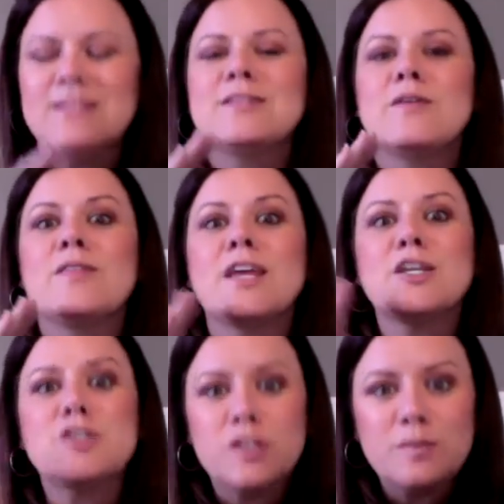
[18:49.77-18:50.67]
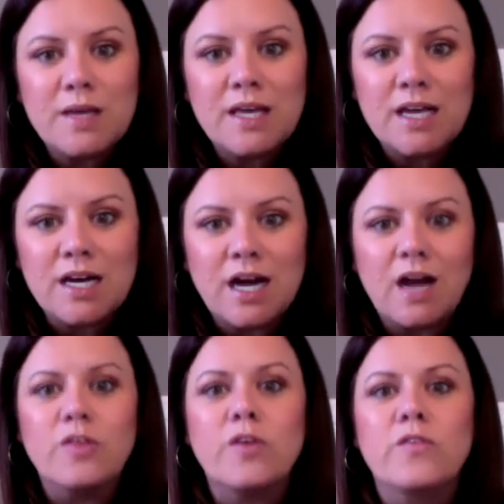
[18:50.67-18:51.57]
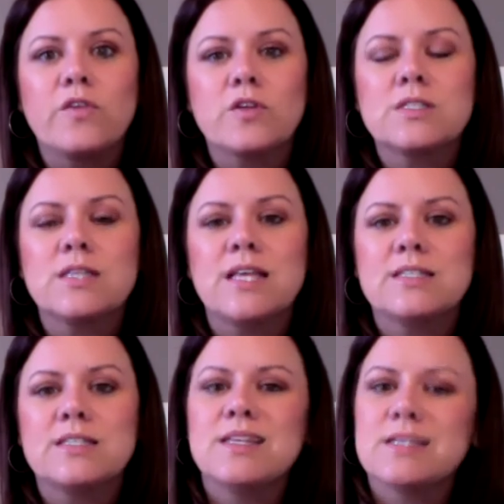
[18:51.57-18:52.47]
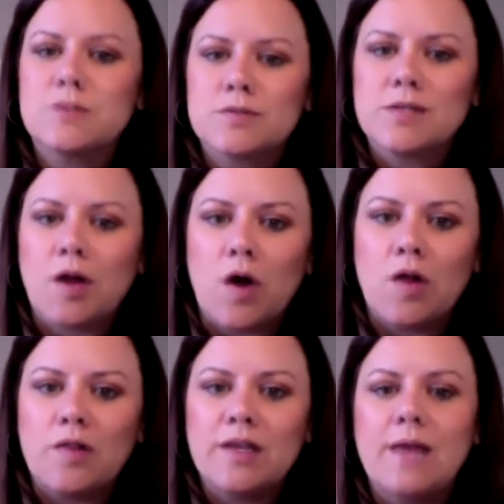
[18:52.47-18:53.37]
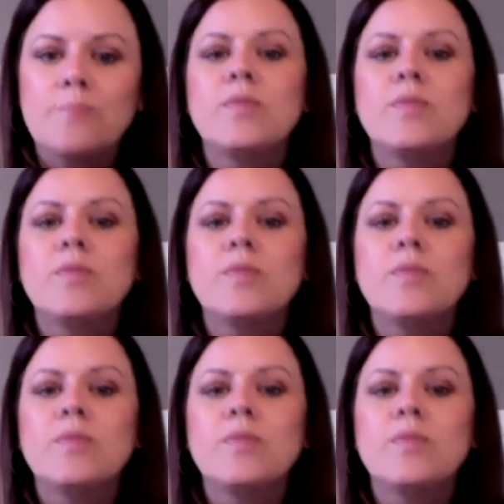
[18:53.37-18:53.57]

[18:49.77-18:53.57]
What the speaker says: So they should be here on their first lesson unless there's like a holiday.